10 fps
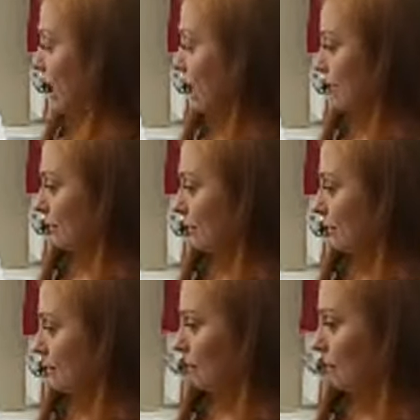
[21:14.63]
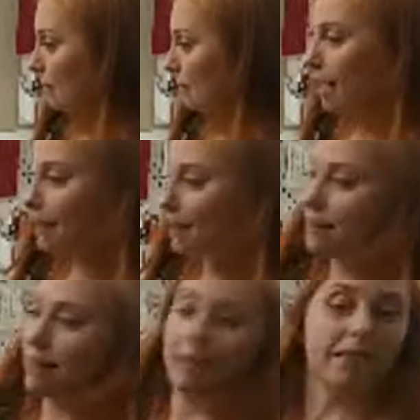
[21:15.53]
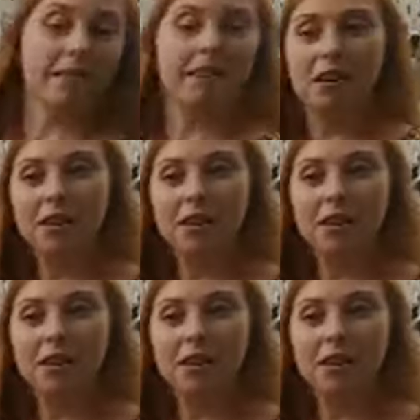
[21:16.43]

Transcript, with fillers: then there you go. And